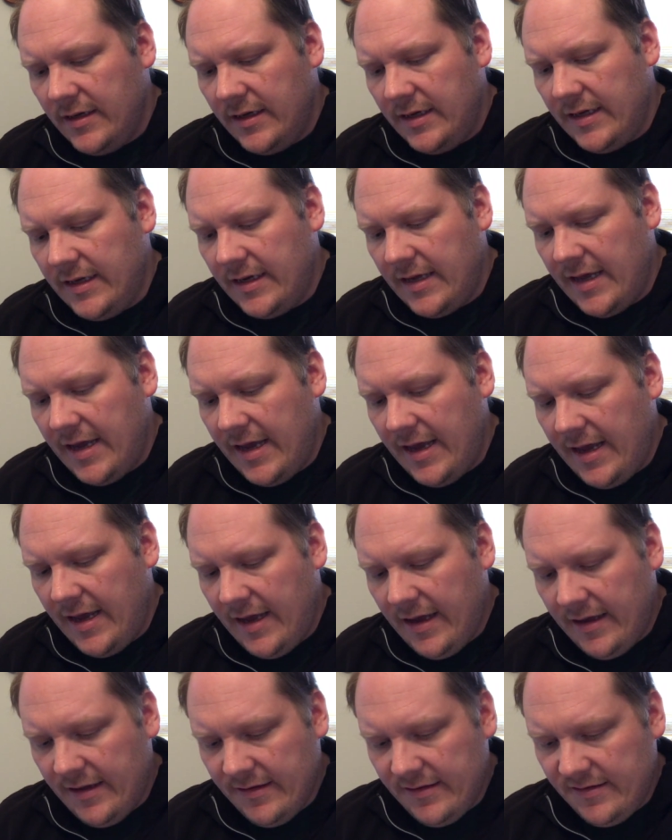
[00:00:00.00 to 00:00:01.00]
It
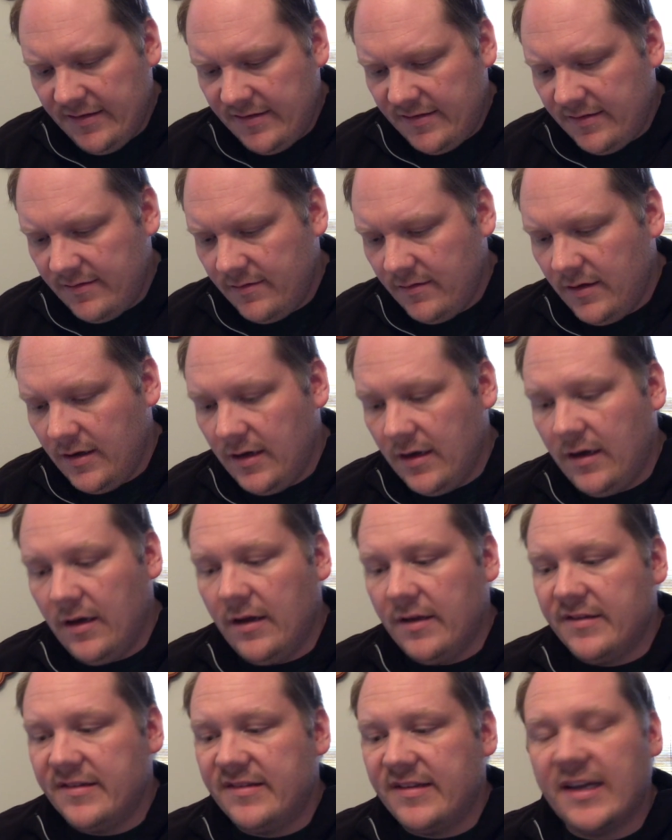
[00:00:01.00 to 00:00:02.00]
has
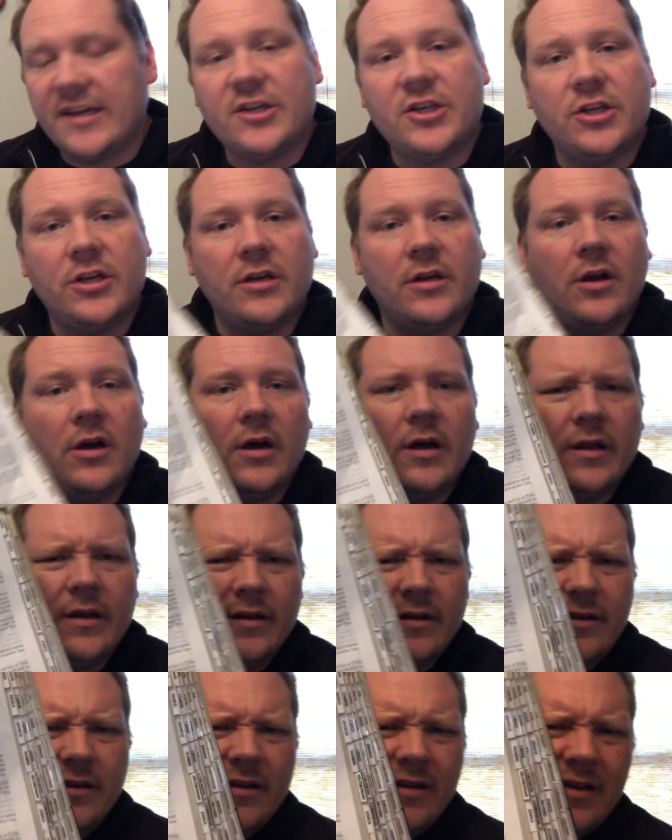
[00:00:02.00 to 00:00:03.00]
a section on